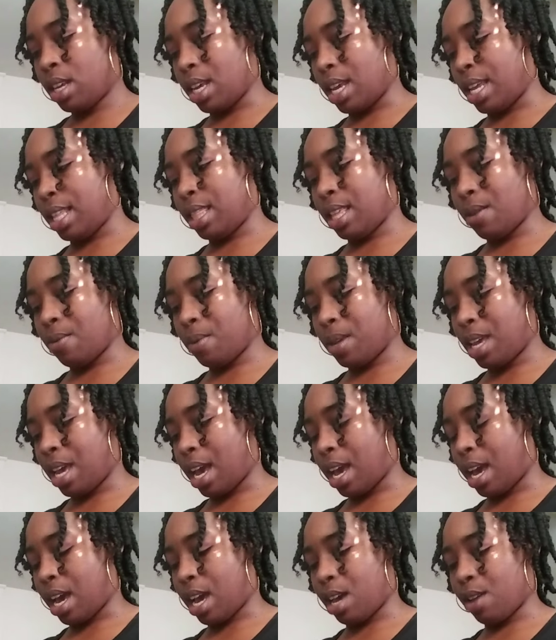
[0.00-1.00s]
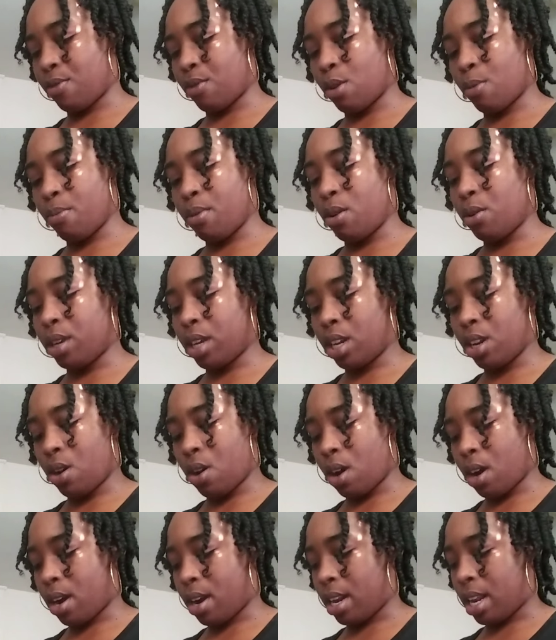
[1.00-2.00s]
And then we have a broken
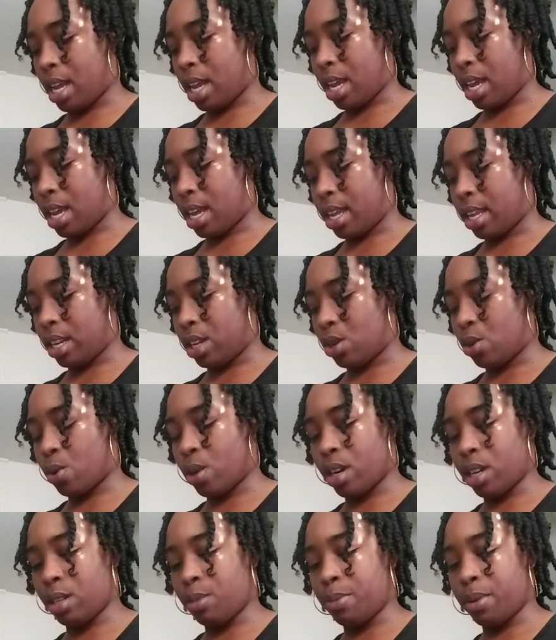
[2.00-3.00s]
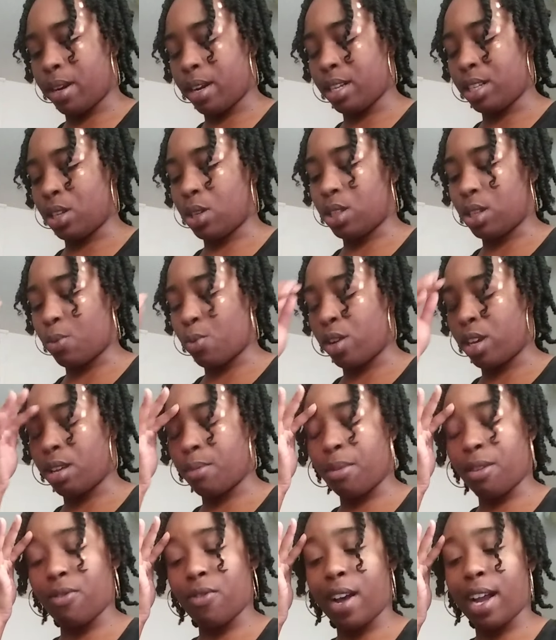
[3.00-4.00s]
heart and door to spirit. So someone could
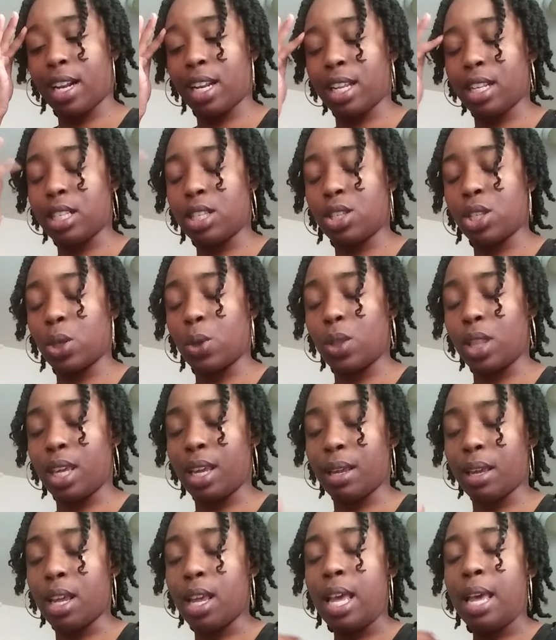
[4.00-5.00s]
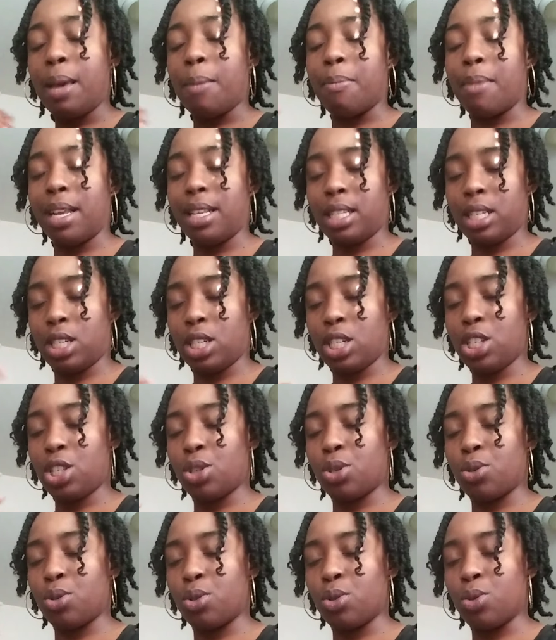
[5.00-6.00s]
be finding soothing messages
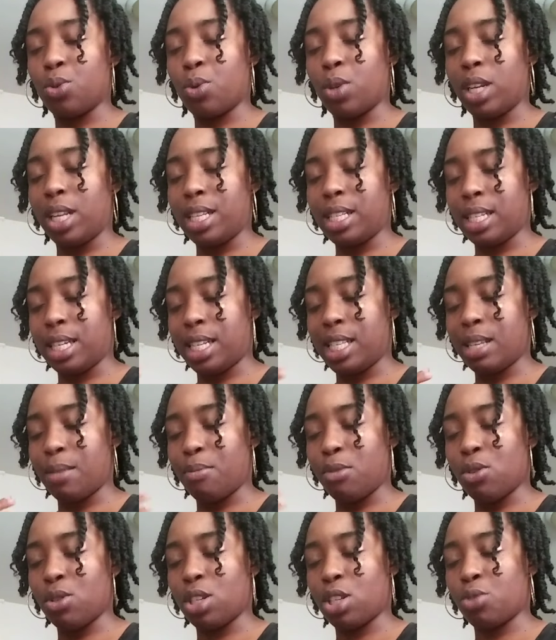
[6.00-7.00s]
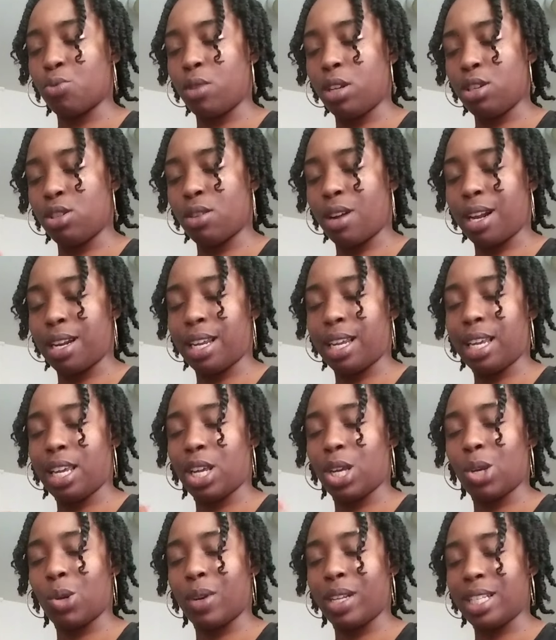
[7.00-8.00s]
through listening to music, really trying to
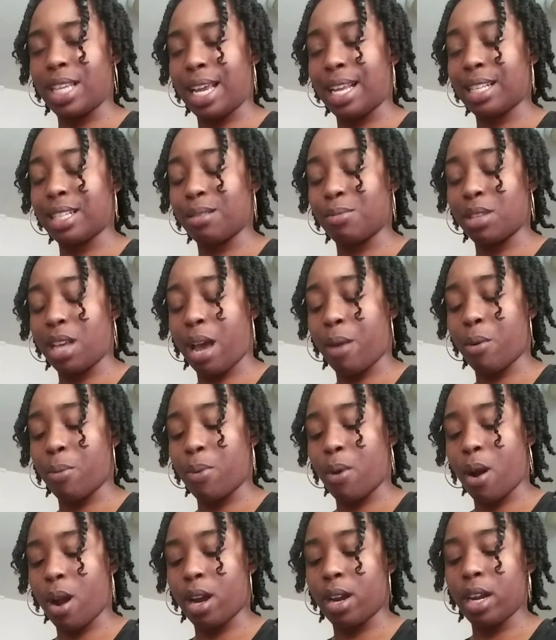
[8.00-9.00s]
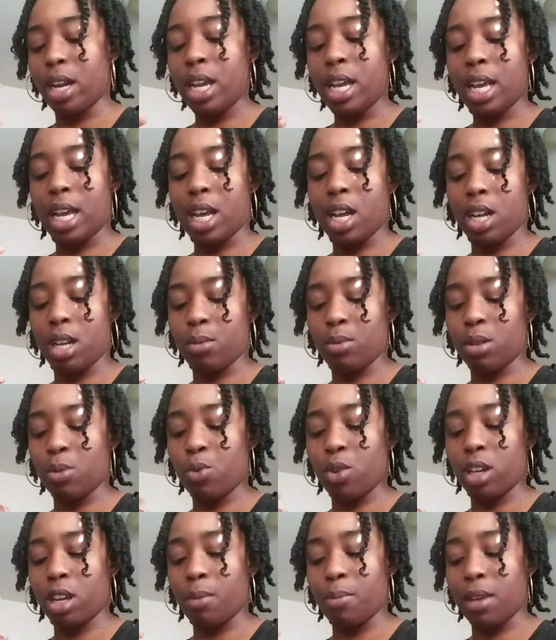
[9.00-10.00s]
heal and taking some time apart. Um,
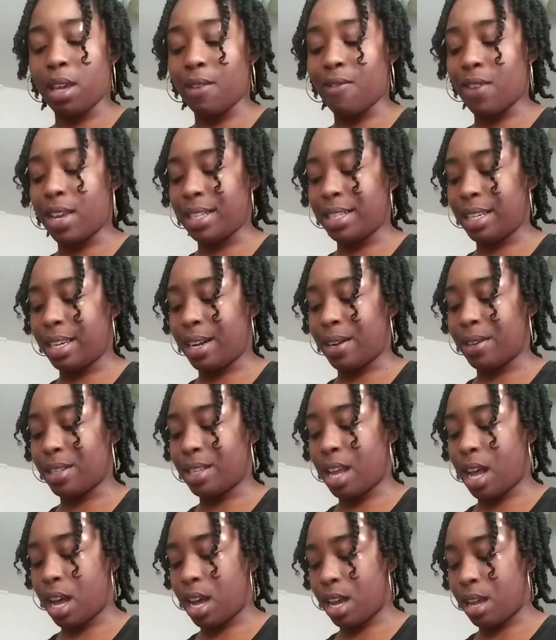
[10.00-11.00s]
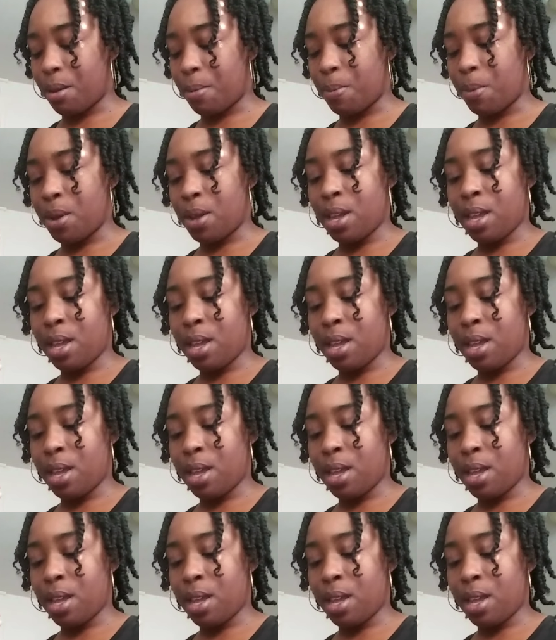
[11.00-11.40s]
someone could be investing their time.